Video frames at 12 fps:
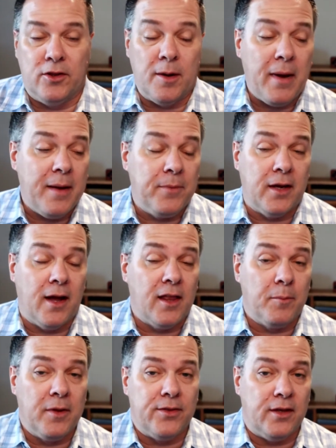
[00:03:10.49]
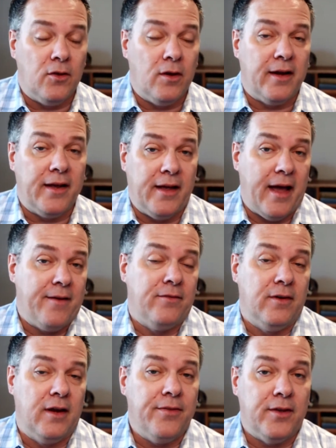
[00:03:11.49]
There might be an element that you have
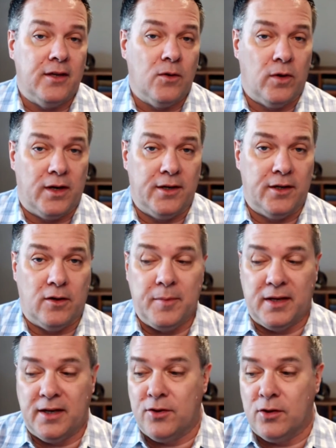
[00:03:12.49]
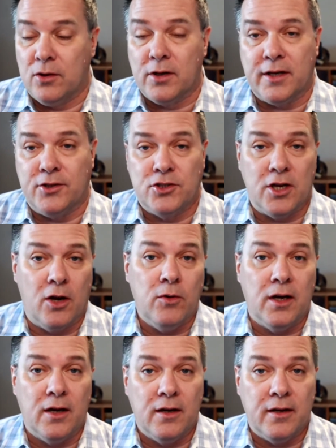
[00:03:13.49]
nothing to want to do. I mean, if you look at
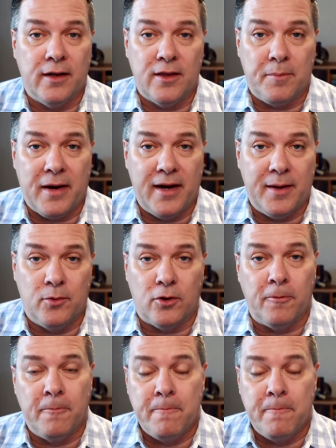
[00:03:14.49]
Jonah in the Bible,